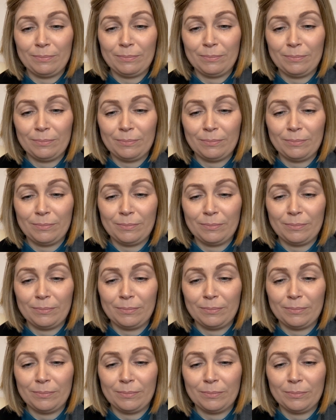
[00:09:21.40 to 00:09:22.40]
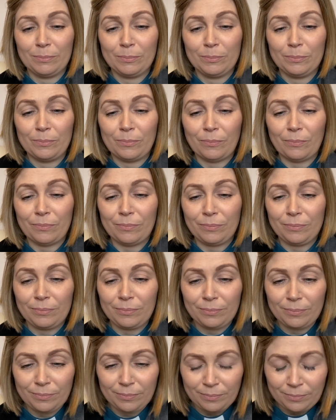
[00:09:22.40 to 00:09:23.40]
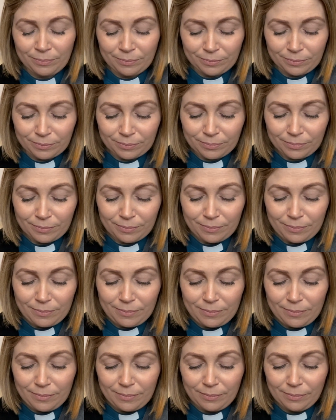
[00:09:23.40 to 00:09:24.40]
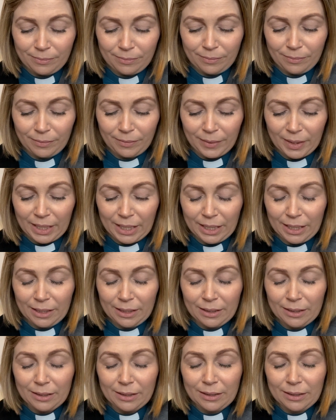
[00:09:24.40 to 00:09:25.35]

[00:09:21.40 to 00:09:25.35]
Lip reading: (no one is talking)